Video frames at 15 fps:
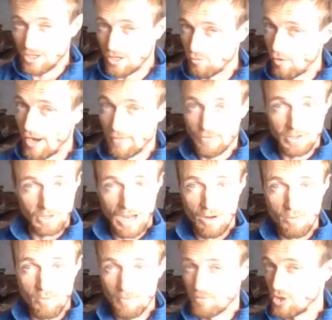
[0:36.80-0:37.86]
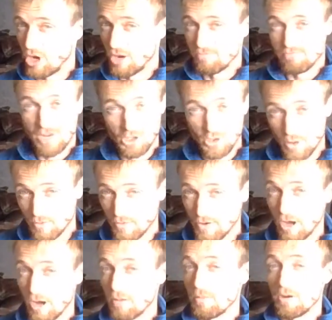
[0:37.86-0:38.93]
I write everything down, I measure everything
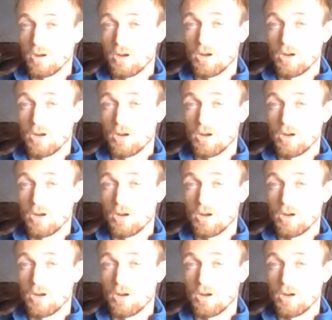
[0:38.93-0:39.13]
up,